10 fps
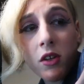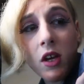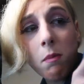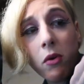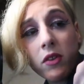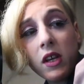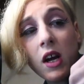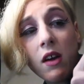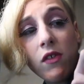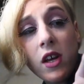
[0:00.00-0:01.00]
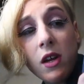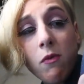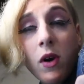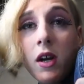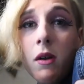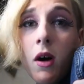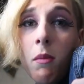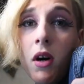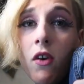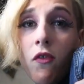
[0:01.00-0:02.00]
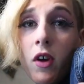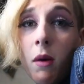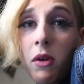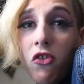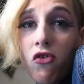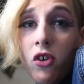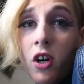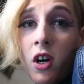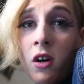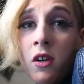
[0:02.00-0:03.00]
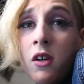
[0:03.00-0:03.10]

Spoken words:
They put the IV right above Cuppy's straw,